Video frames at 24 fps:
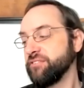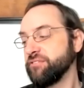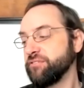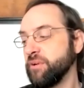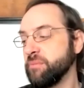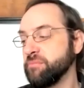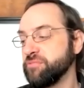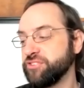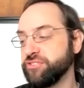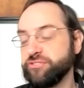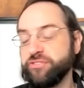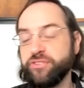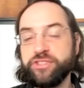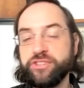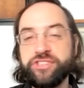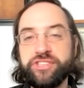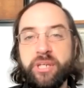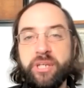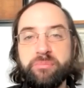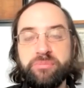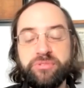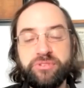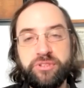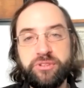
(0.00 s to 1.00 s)
for
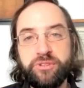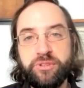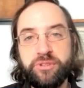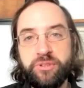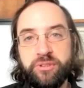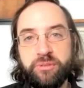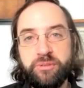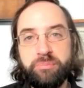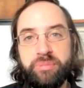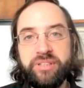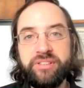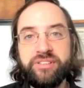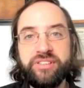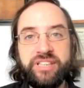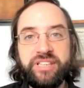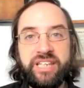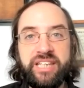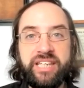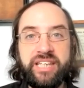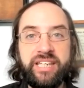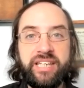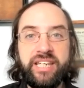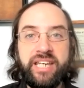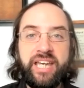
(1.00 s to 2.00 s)

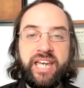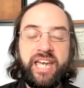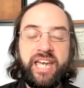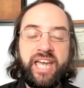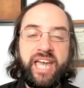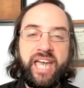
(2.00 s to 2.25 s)
substitutability